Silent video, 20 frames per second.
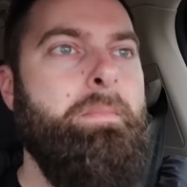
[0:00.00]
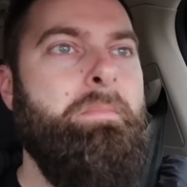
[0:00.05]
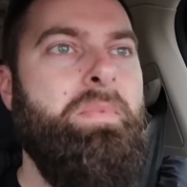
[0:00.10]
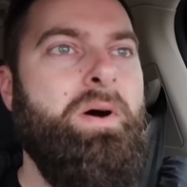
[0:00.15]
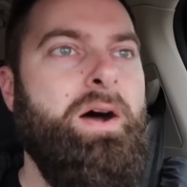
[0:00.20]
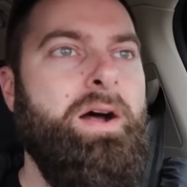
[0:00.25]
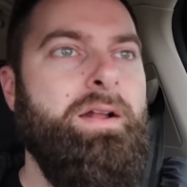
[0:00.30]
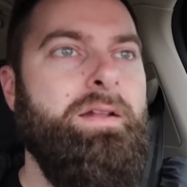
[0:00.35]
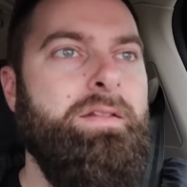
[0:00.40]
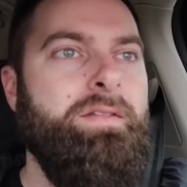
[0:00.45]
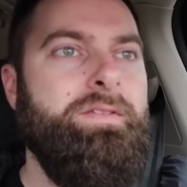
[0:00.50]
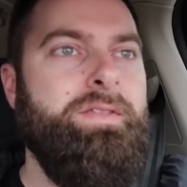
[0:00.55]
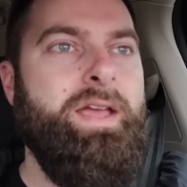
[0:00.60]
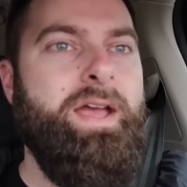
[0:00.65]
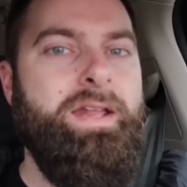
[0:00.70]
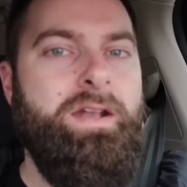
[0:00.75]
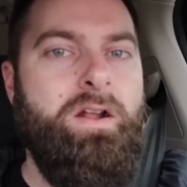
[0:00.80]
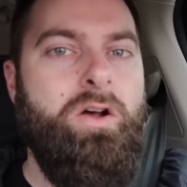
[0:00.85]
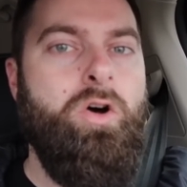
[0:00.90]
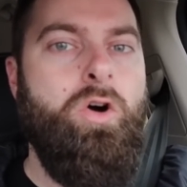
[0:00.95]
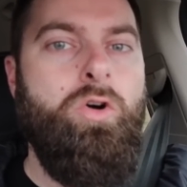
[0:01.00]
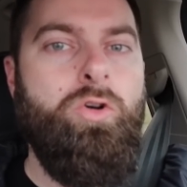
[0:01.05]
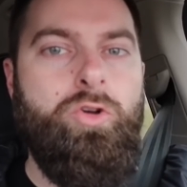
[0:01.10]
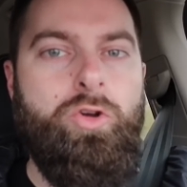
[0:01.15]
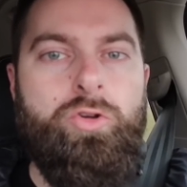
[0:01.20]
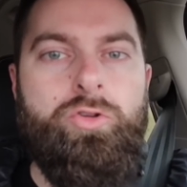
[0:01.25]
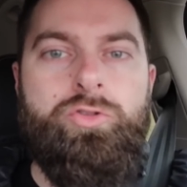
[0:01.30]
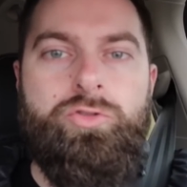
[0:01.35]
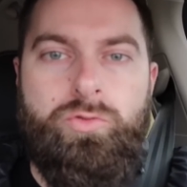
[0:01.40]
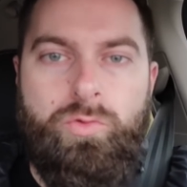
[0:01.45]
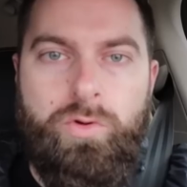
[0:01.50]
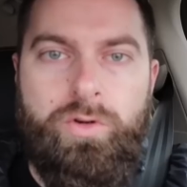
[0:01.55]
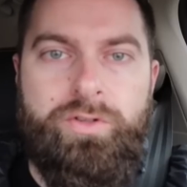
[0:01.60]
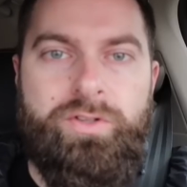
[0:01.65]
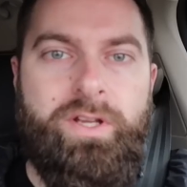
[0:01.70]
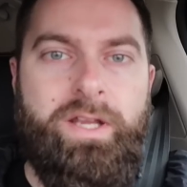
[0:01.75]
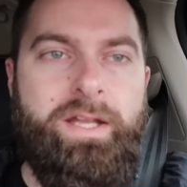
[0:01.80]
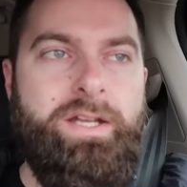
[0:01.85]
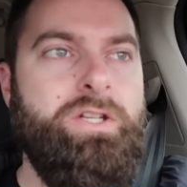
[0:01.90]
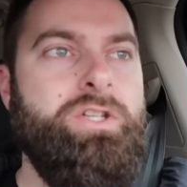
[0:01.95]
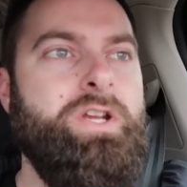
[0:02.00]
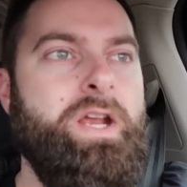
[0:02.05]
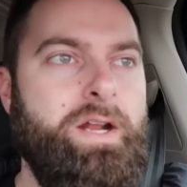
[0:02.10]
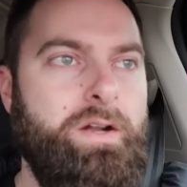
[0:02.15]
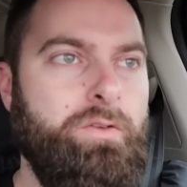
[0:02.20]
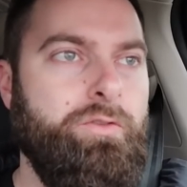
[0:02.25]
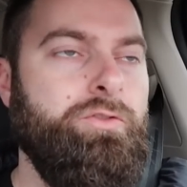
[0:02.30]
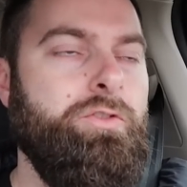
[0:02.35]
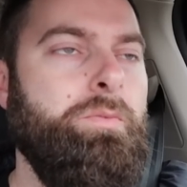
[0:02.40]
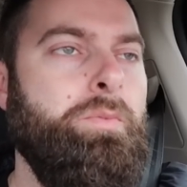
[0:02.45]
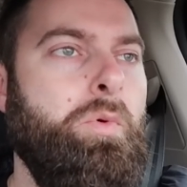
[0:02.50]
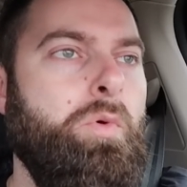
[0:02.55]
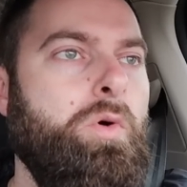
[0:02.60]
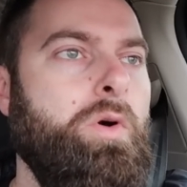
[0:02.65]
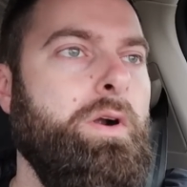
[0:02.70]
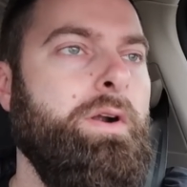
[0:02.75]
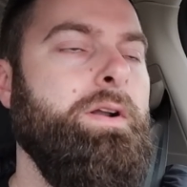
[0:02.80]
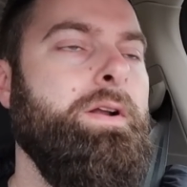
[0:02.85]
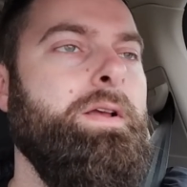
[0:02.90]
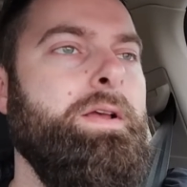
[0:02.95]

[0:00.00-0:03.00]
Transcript: but that all goes towards, again, channel support.